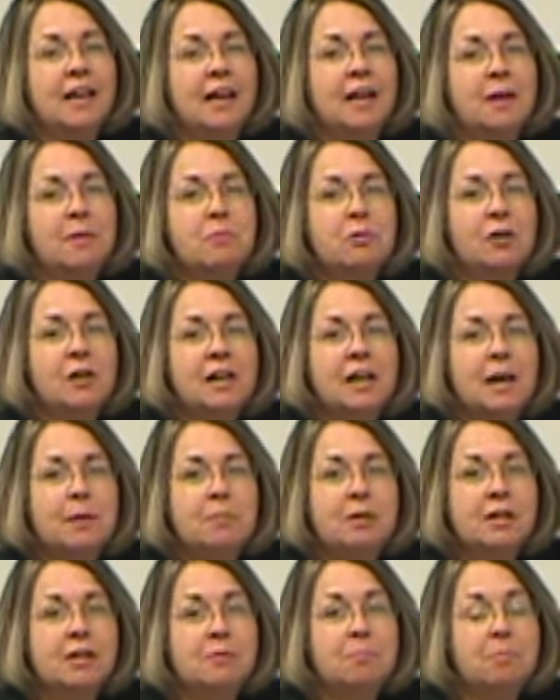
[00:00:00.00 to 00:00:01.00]
um, you can
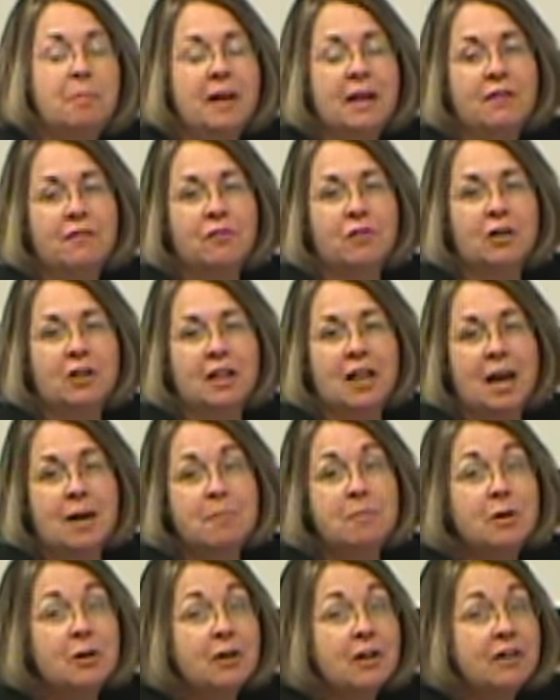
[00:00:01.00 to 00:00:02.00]
come in and pay for
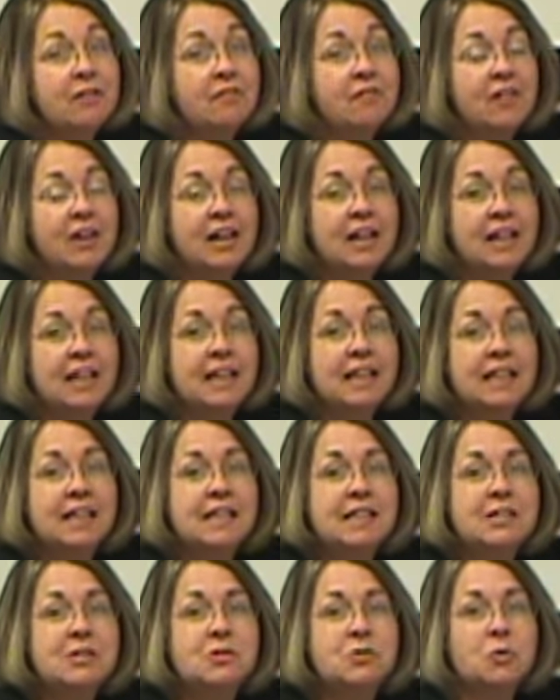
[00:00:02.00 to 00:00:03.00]
library
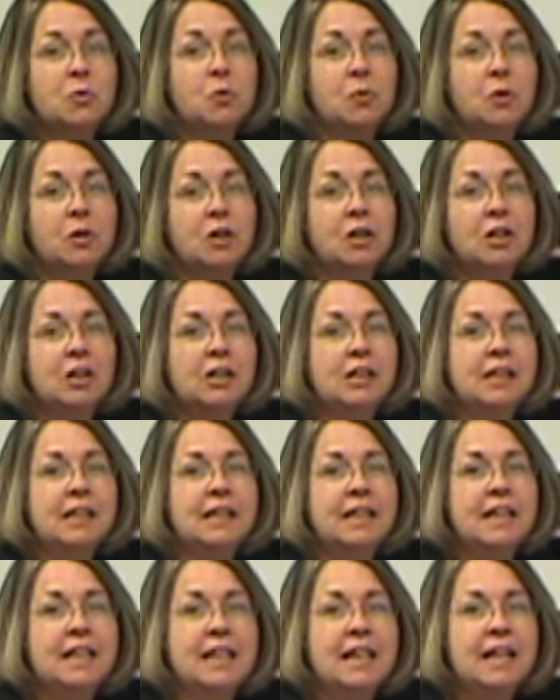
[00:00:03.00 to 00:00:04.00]
fines or
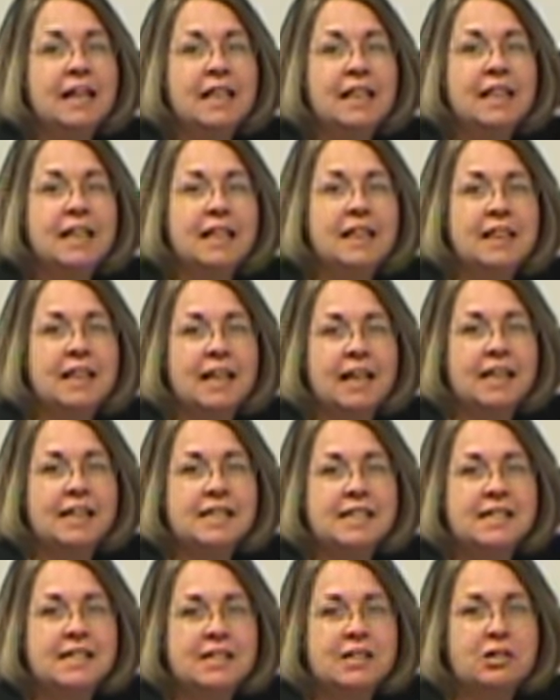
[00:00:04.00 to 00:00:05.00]
anything
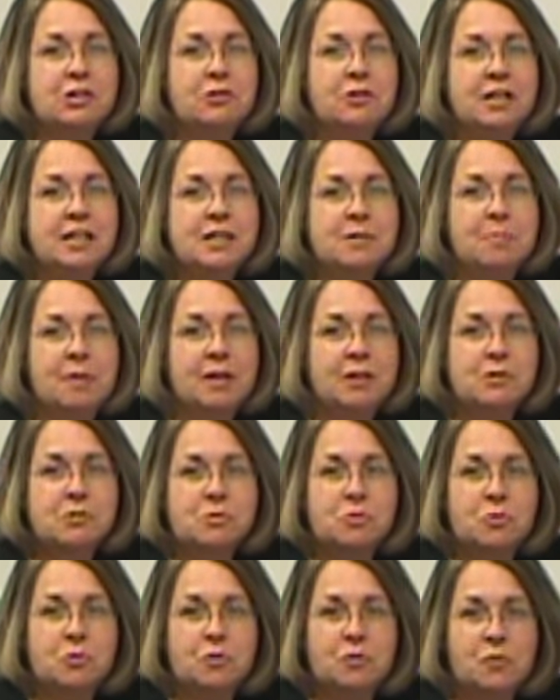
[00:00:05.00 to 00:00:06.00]
that you need to pay the
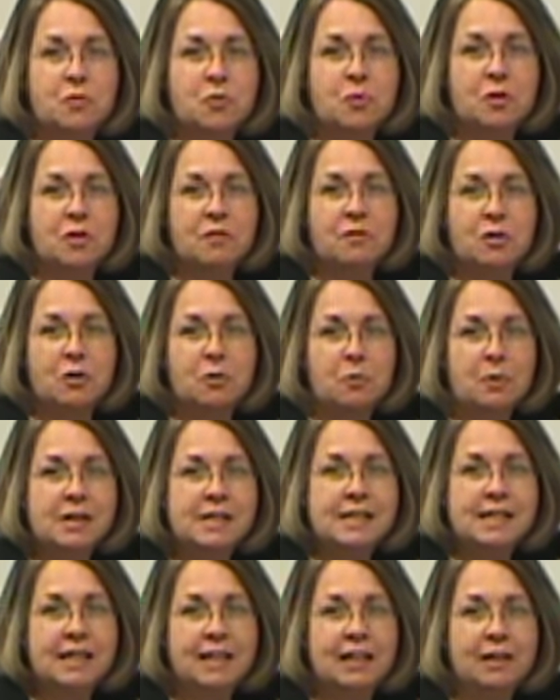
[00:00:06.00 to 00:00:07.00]
school for if you're
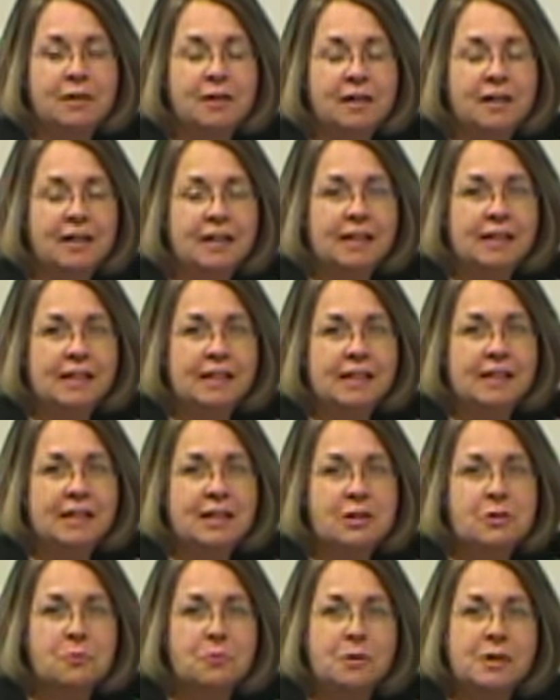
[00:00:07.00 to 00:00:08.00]
renting,
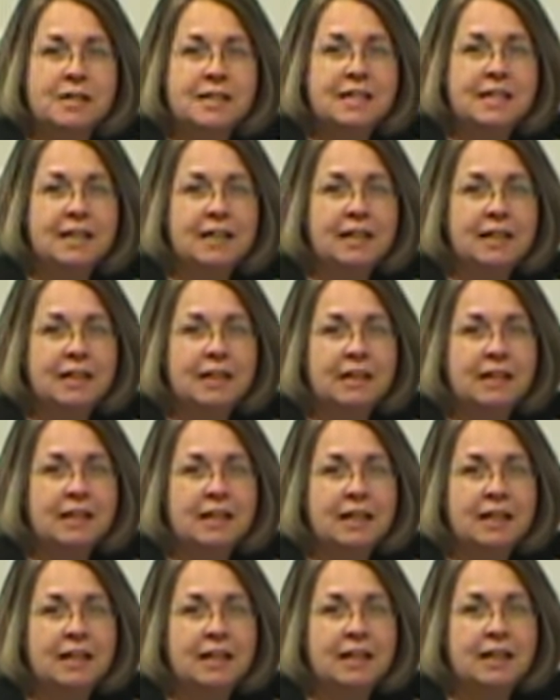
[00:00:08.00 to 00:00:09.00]
renting
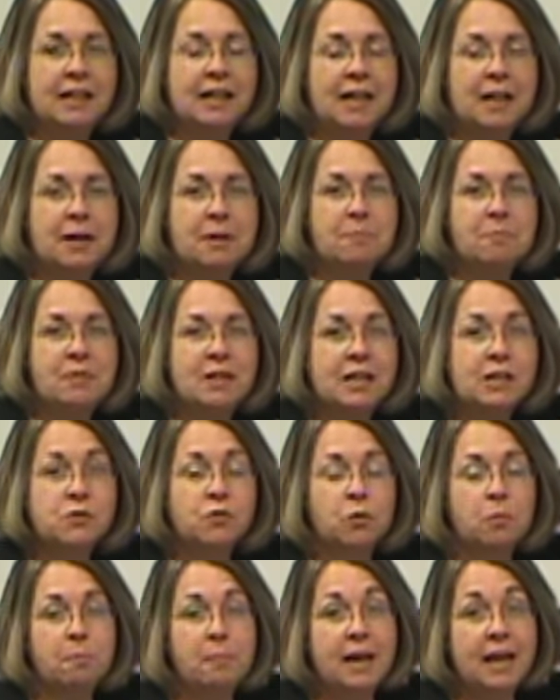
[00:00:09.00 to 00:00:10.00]
um, things
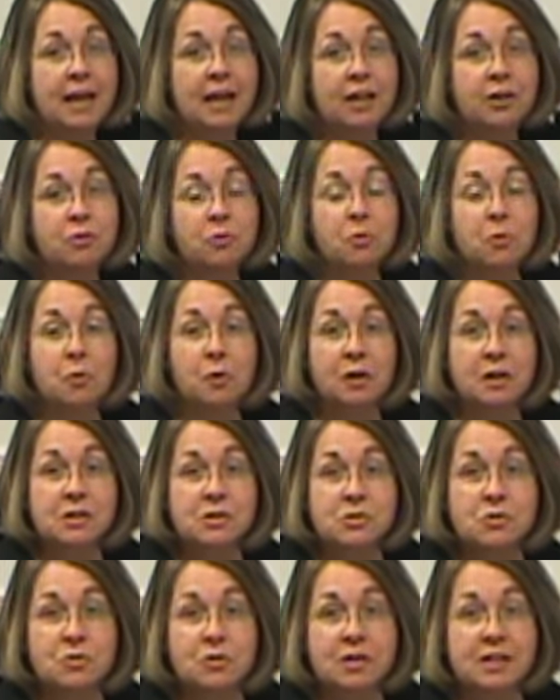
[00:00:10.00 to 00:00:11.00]
for band or
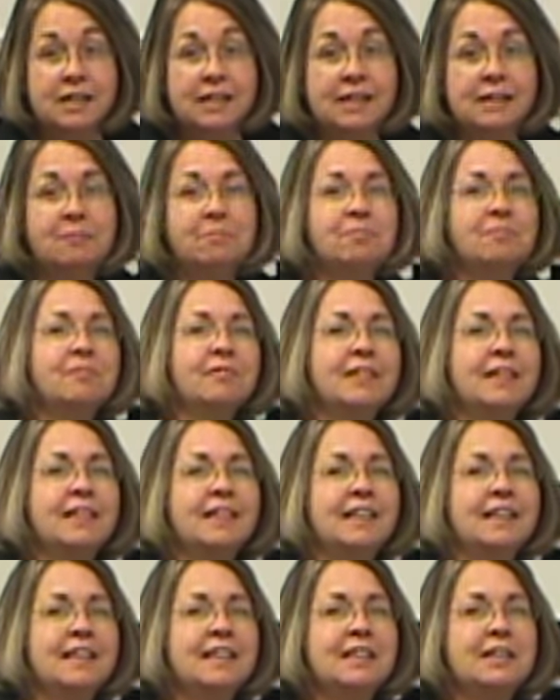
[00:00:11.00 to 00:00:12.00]
orchestra.
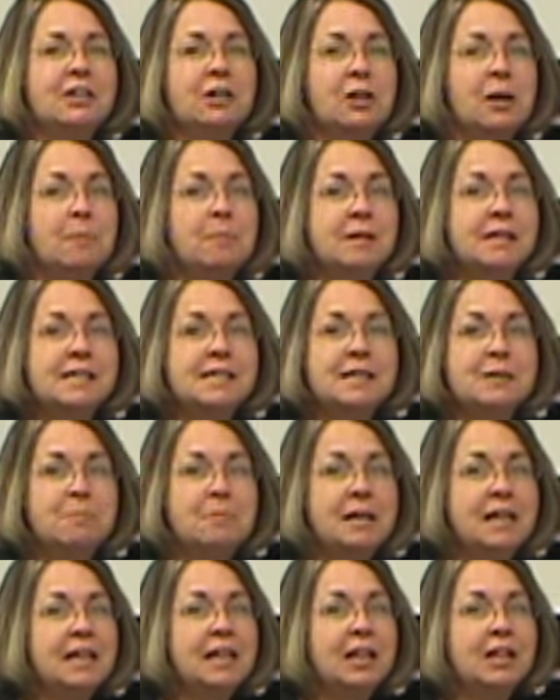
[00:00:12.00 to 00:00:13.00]
You come in and see
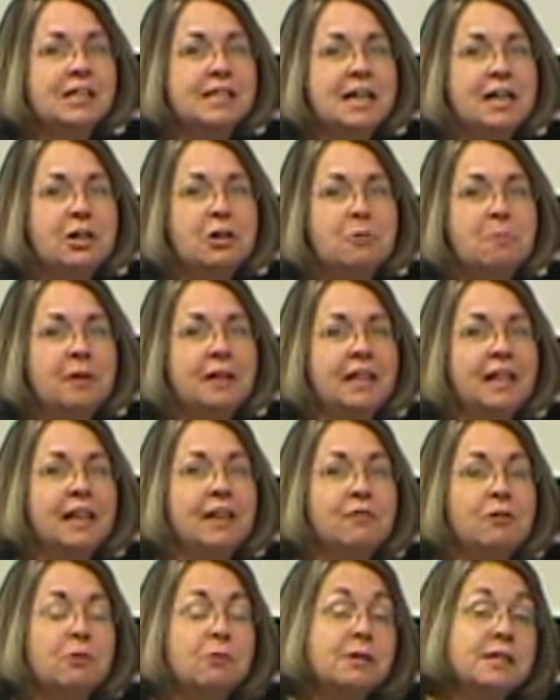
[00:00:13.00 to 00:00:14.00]
me and I'll take your money and
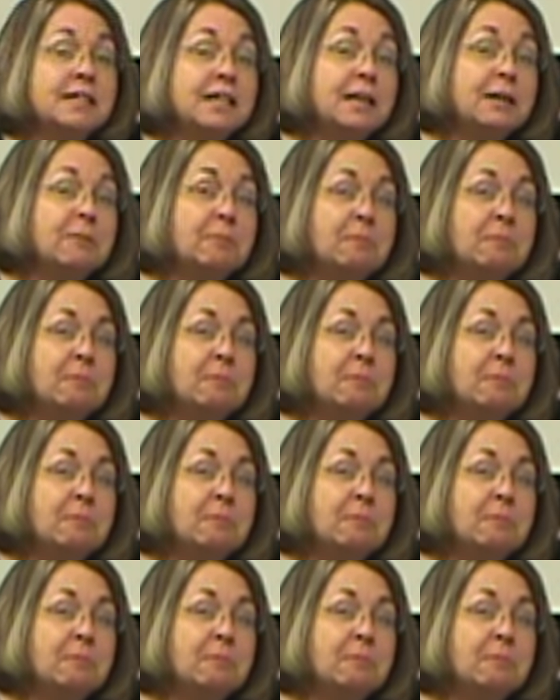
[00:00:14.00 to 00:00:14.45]
give you a receipt.